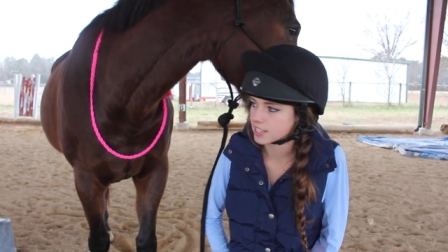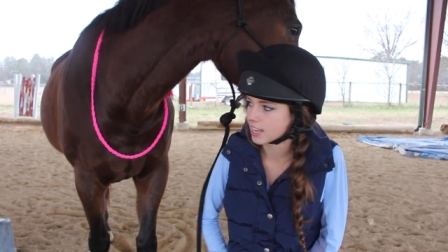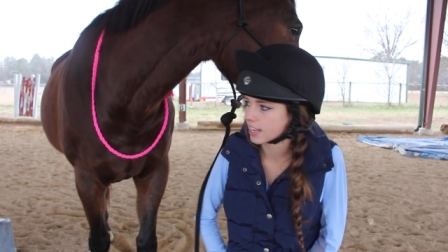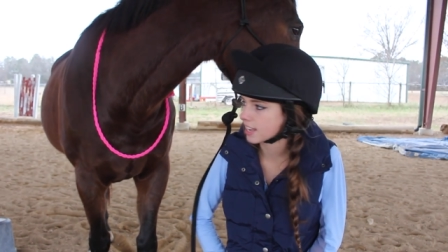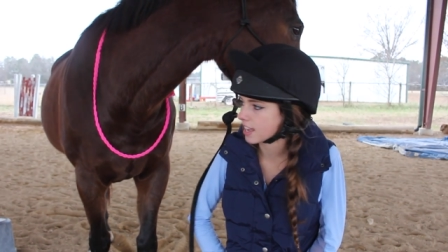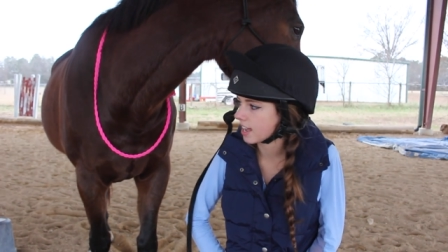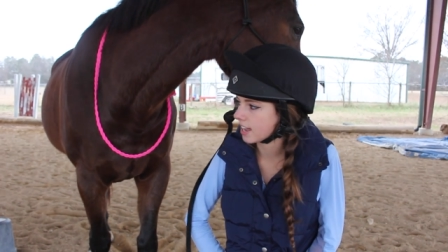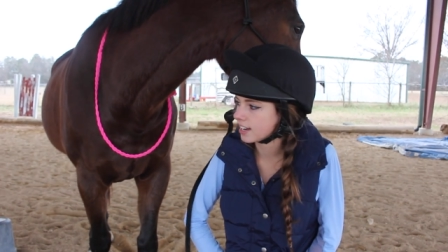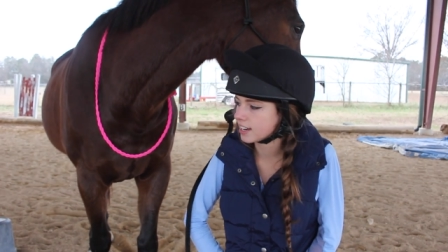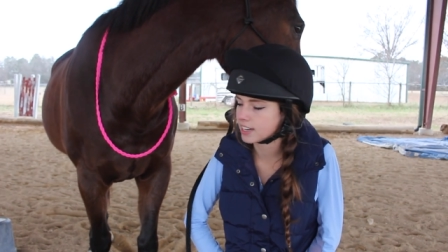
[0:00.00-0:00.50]

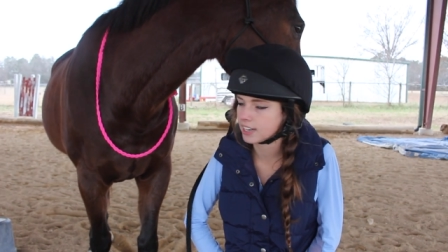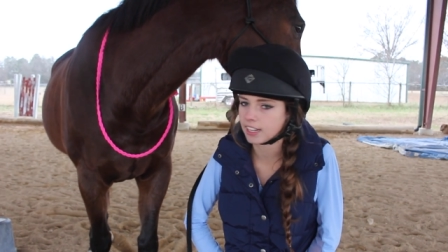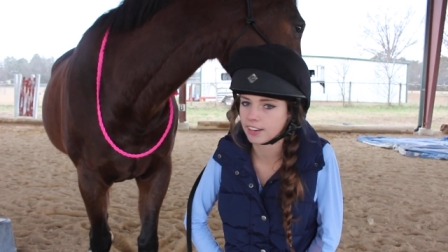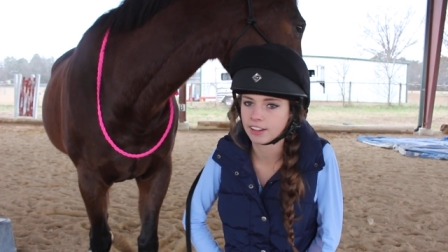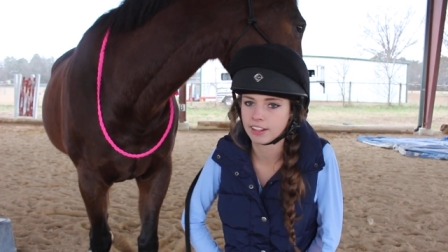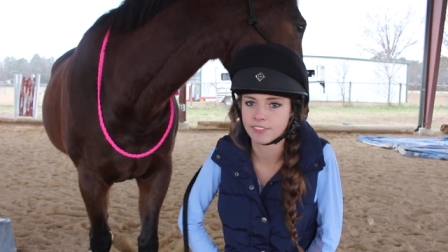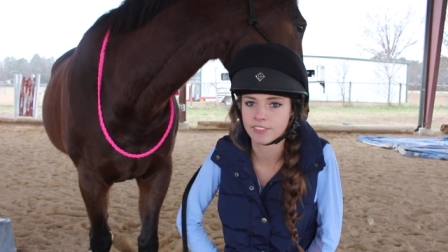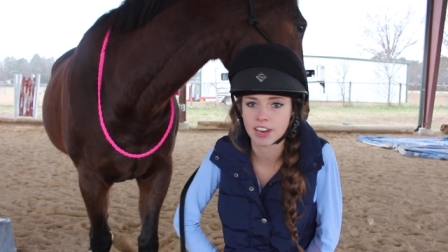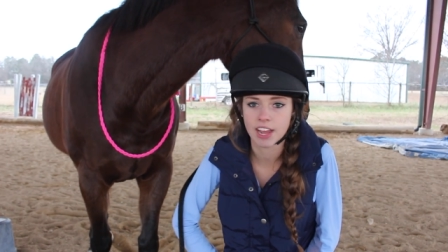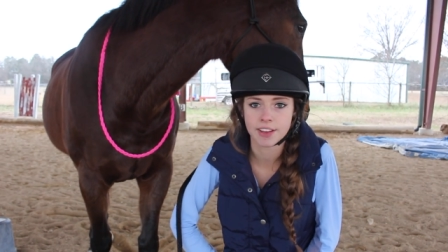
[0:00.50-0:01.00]
Like I didn't
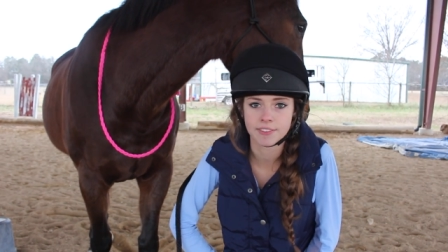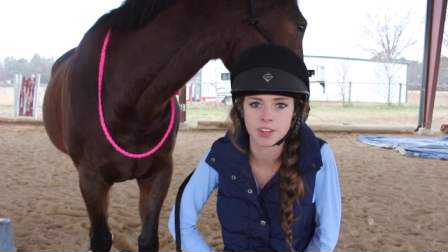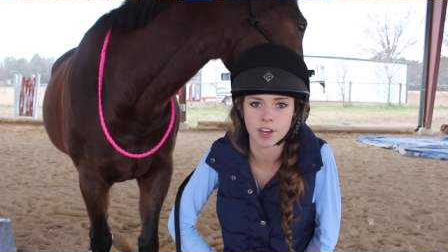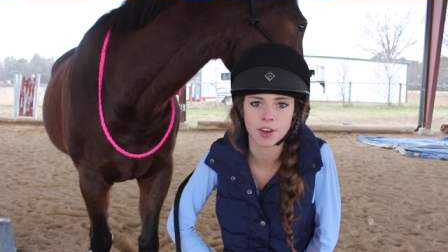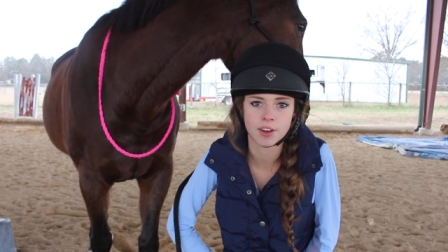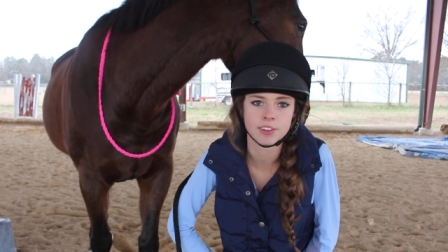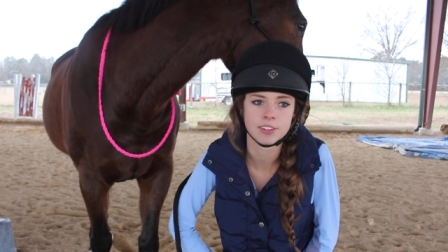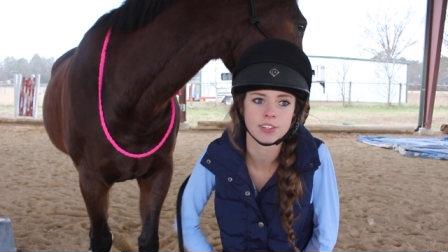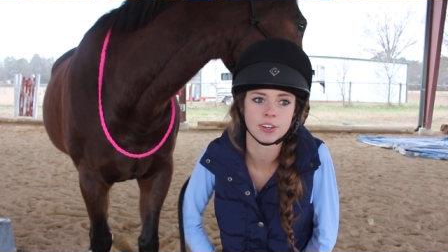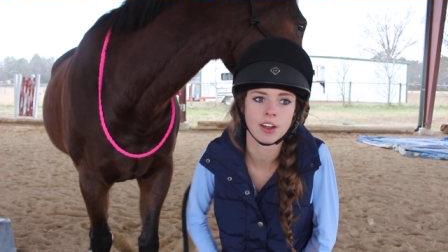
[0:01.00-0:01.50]
even have the
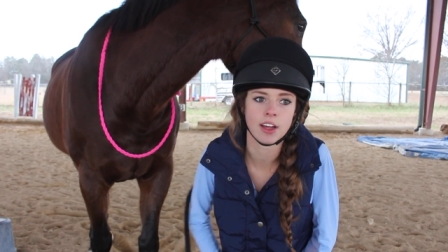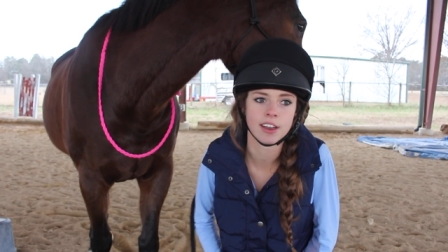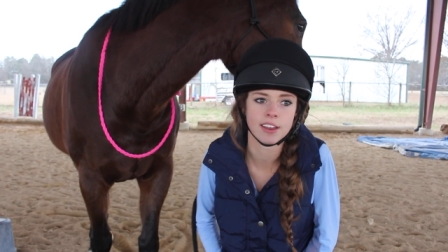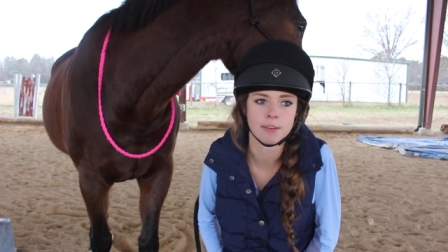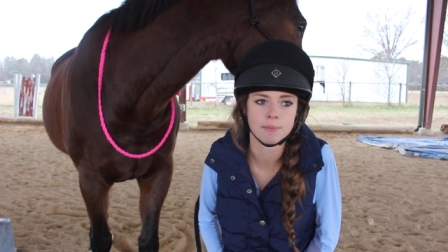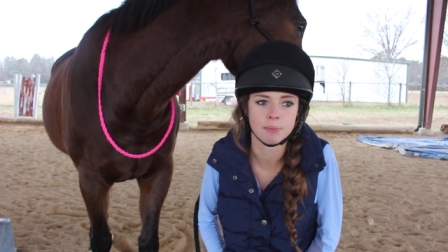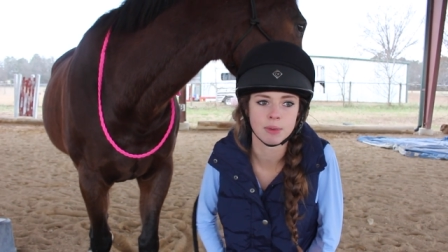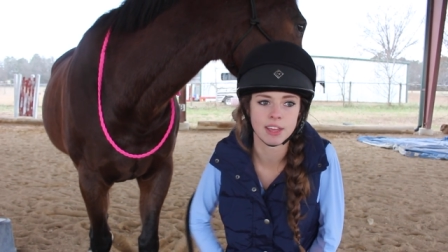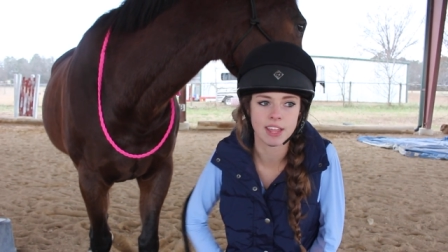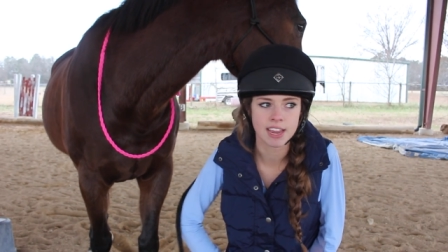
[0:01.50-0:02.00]
halter on
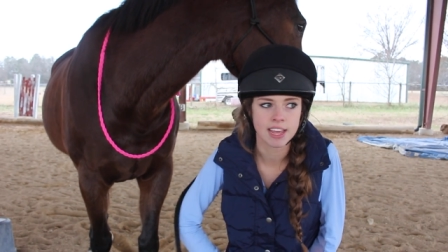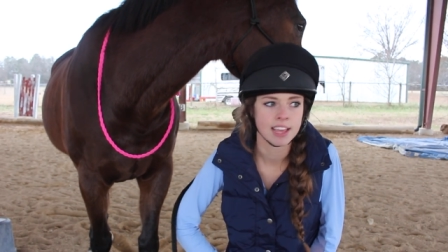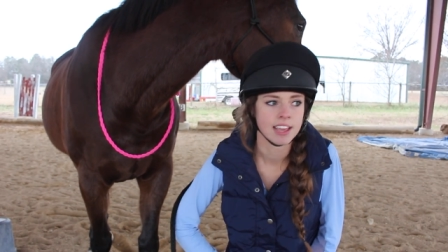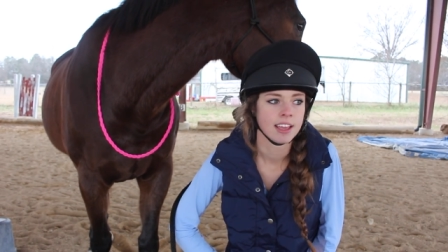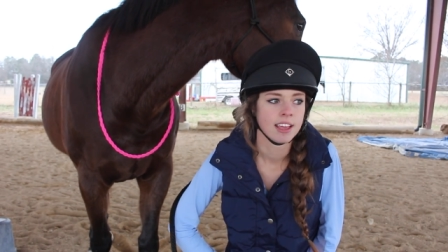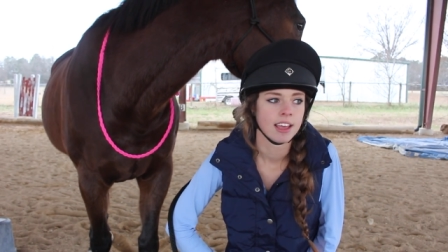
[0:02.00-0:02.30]
him, but